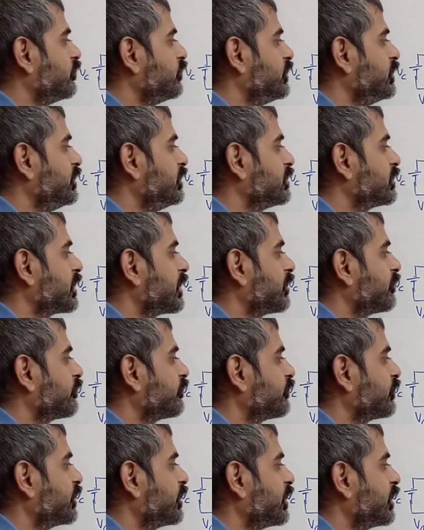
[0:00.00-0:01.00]

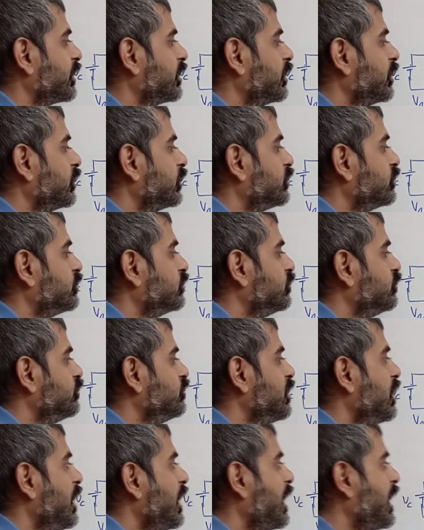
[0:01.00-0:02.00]

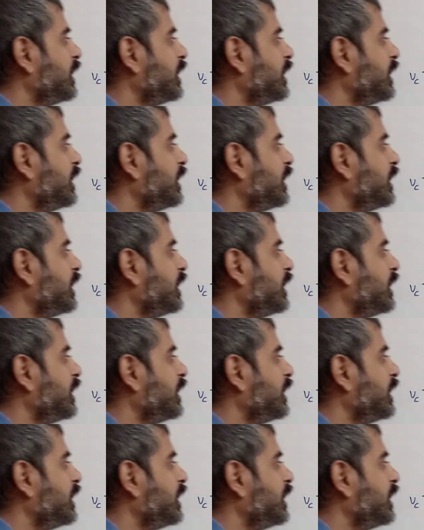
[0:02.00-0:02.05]
Vref2,